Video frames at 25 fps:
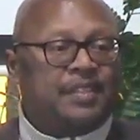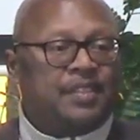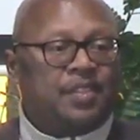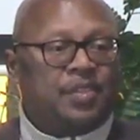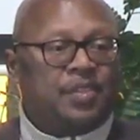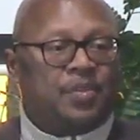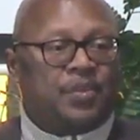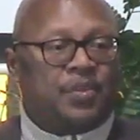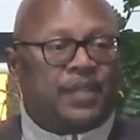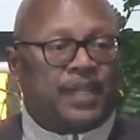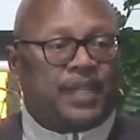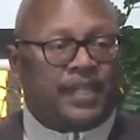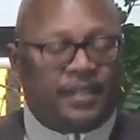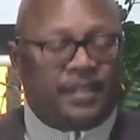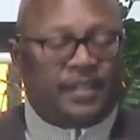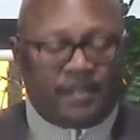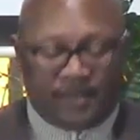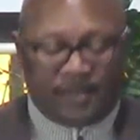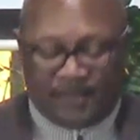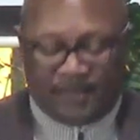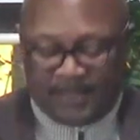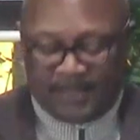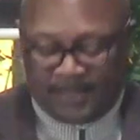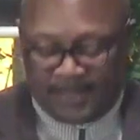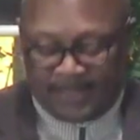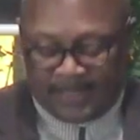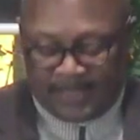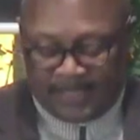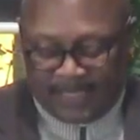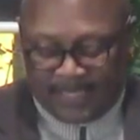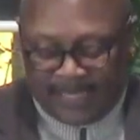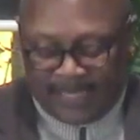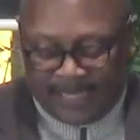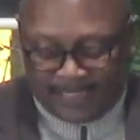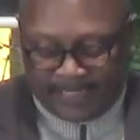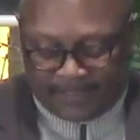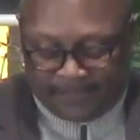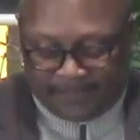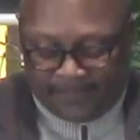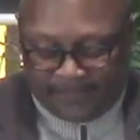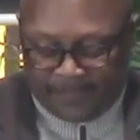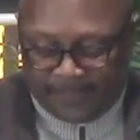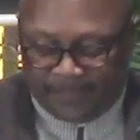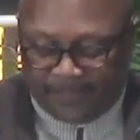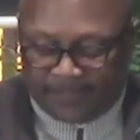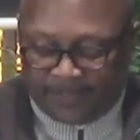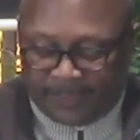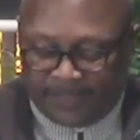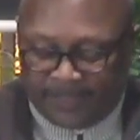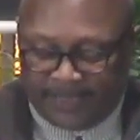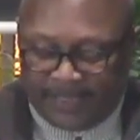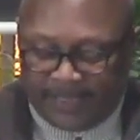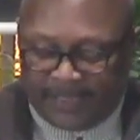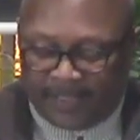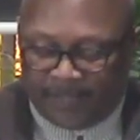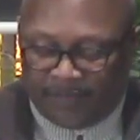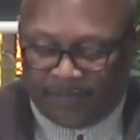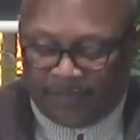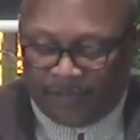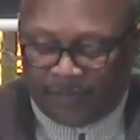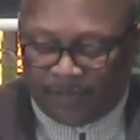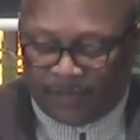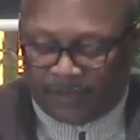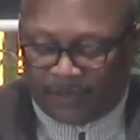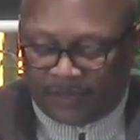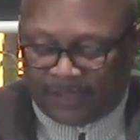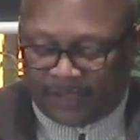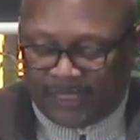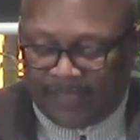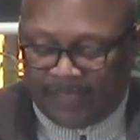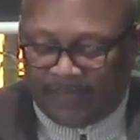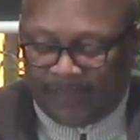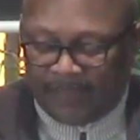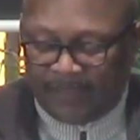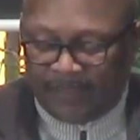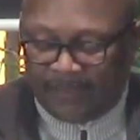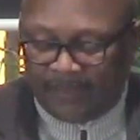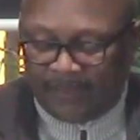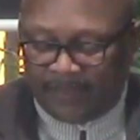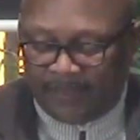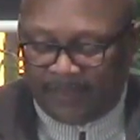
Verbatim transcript: Okay. Acts 15 and verse 7.